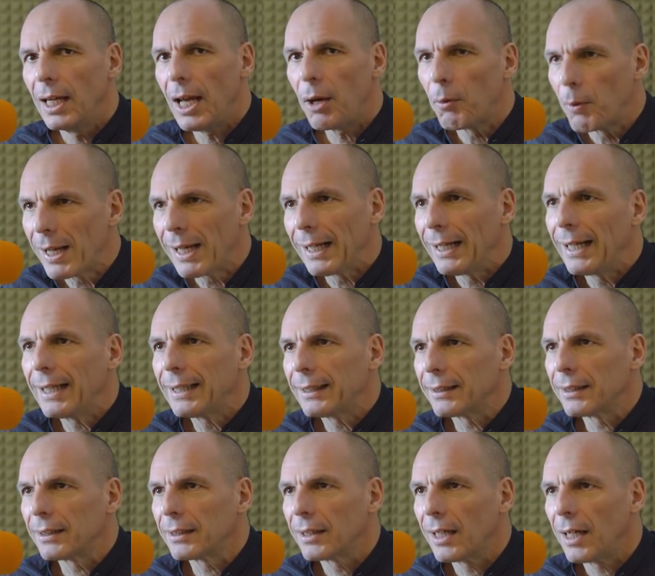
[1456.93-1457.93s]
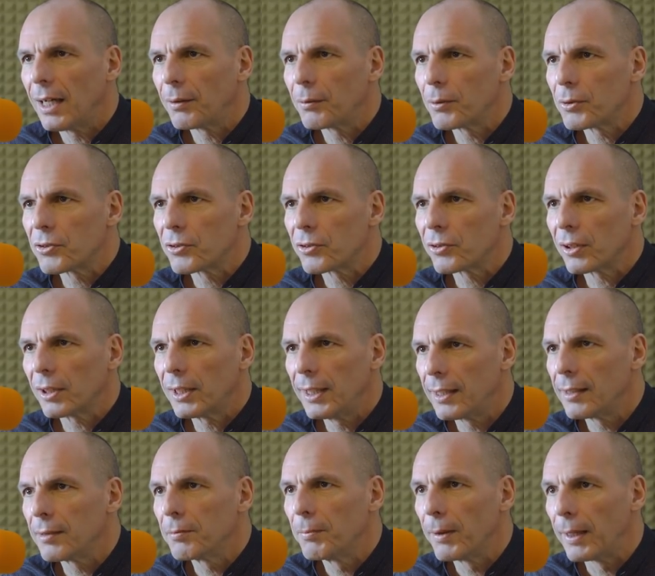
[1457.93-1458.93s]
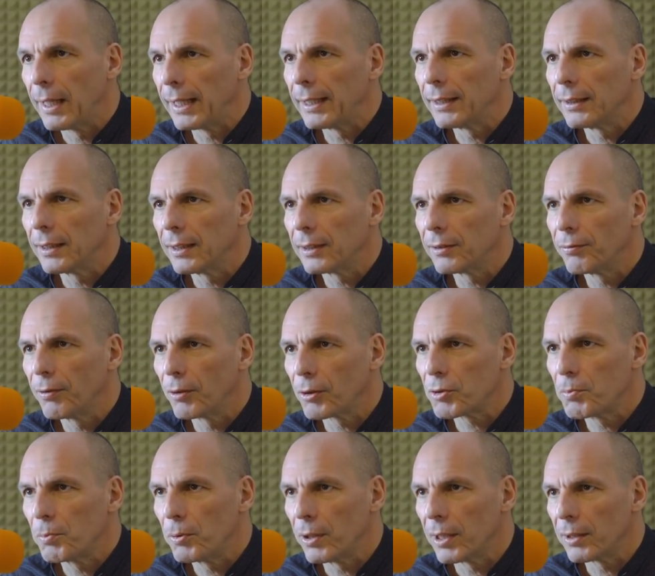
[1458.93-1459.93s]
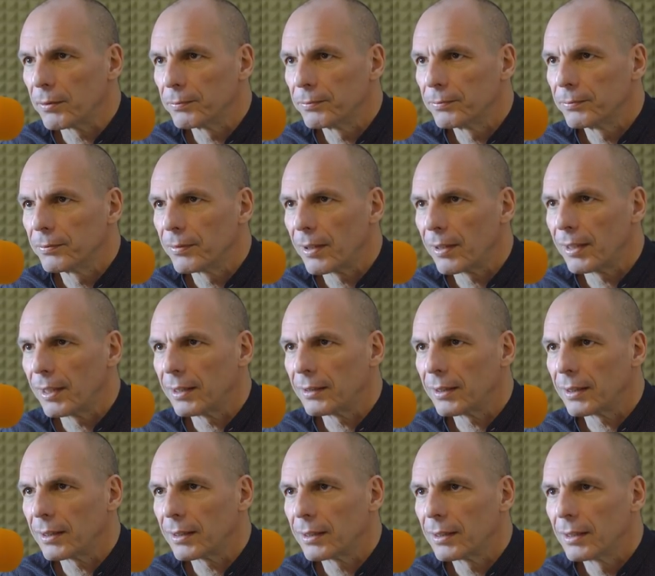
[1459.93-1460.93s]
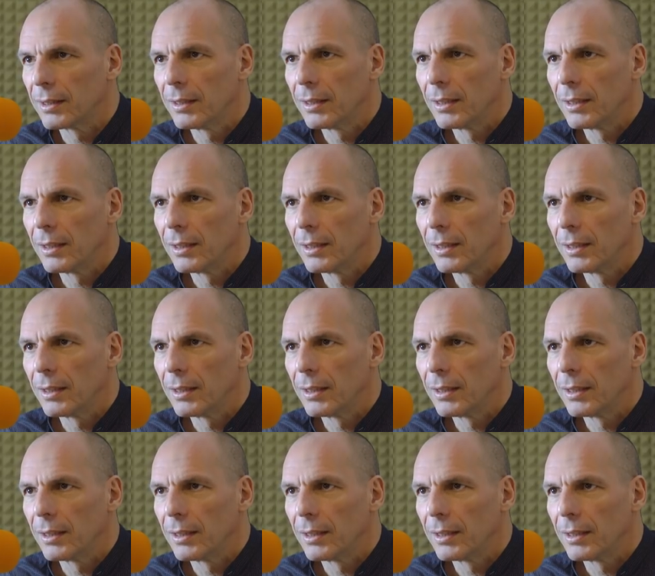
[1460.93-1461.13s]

A week later, I was here in Berlin at the Volksbühne Theater.